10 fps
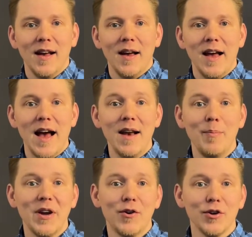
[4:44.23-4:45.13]
And
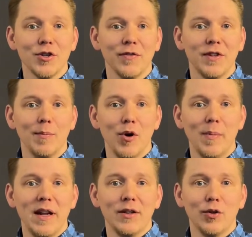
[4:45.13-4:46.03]
because of the
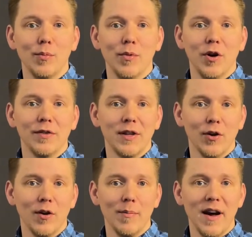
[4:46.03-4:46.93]
momentum of the
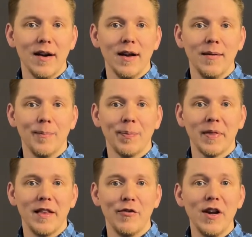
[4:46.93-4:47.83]
long barrel,
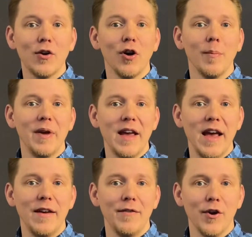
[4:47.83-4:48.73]
the recoil
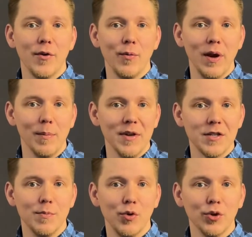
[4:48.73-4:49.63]
behavior will be
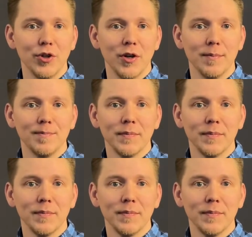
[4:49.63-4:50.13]
smoother.